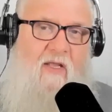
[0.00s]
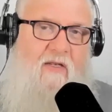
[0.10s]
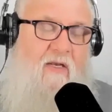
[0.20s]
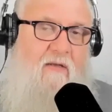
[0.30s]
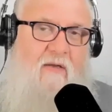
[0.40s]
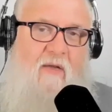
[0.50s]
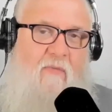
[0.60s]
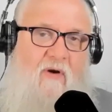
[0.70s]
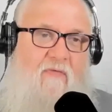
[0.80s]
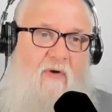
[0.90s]
I did
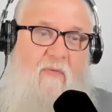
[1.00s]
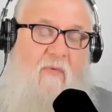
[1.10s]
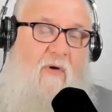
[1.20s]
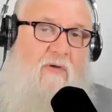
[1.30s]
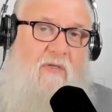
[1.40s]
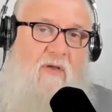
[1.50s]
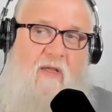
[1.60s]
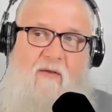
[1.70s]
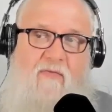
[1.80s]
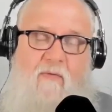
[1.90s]
wherever it was.
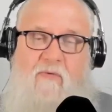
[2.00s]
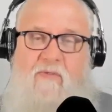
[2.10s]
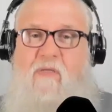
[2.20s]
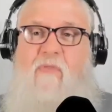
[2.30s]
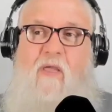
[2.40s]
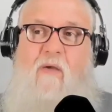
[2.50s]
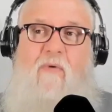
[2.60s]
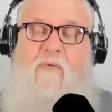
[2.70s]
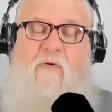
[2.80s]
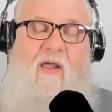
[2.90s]
If there was something,
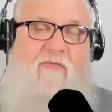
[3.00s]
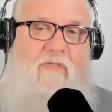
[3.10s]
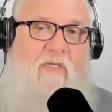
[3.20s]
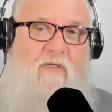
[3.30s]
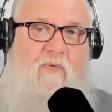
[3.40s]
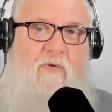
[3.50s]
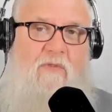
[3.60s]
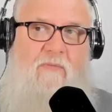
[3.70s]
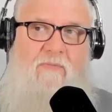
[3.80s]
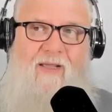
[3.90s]
I would gravitate
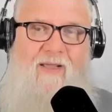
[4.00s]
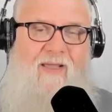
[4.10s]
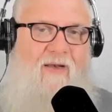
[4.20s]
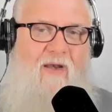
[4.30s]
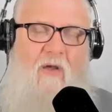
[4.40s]
towards it, but I had